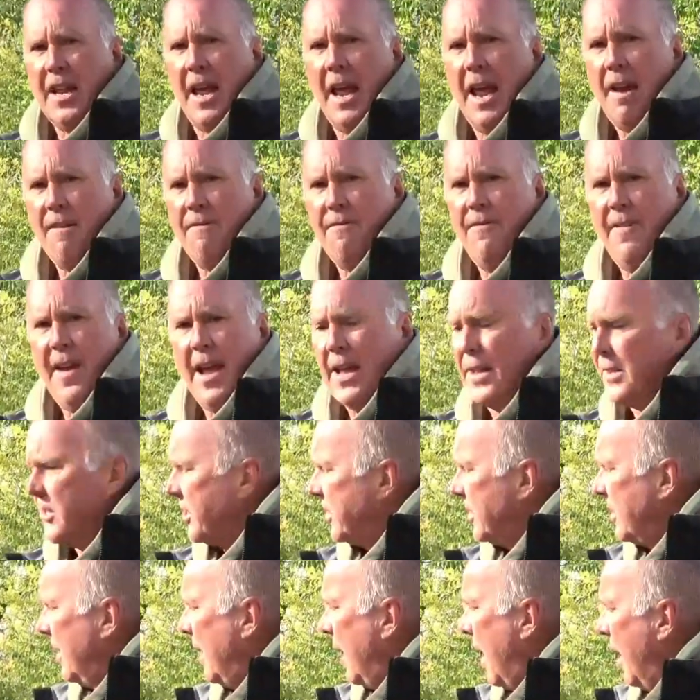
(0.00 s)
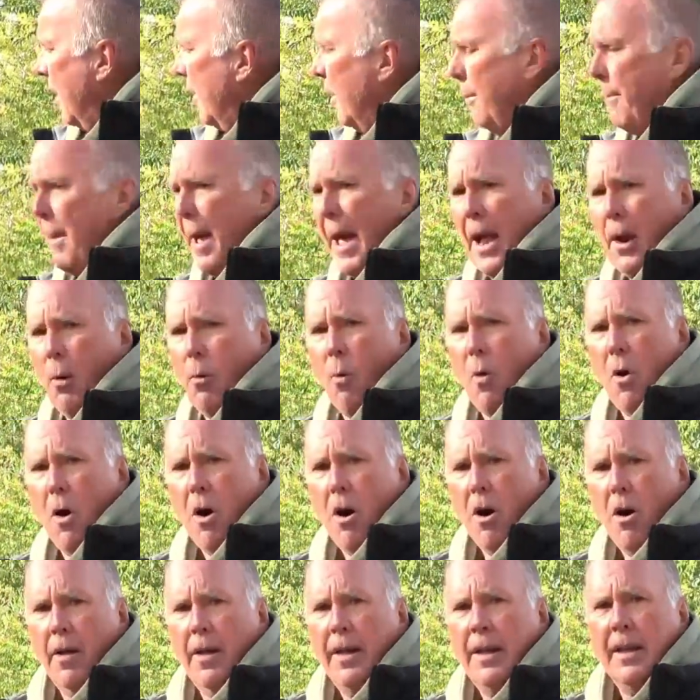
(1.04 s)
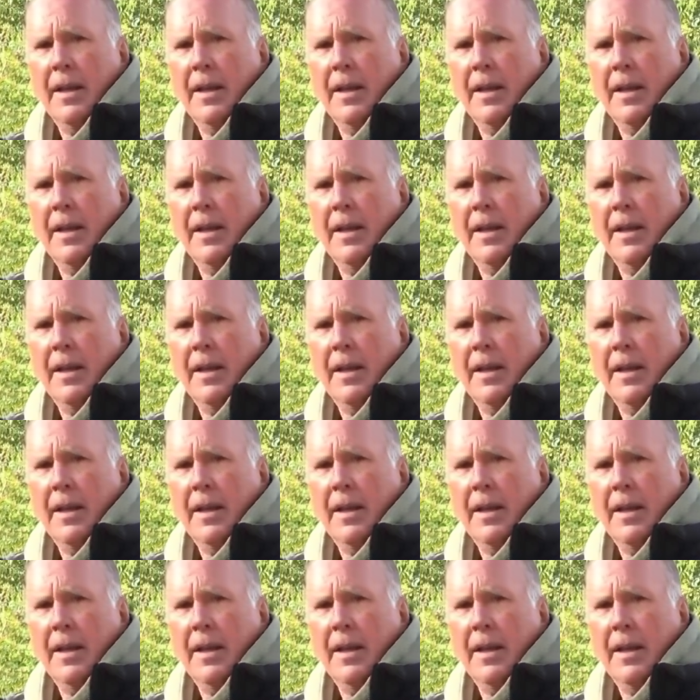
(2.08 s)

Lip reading: have vents on the back wall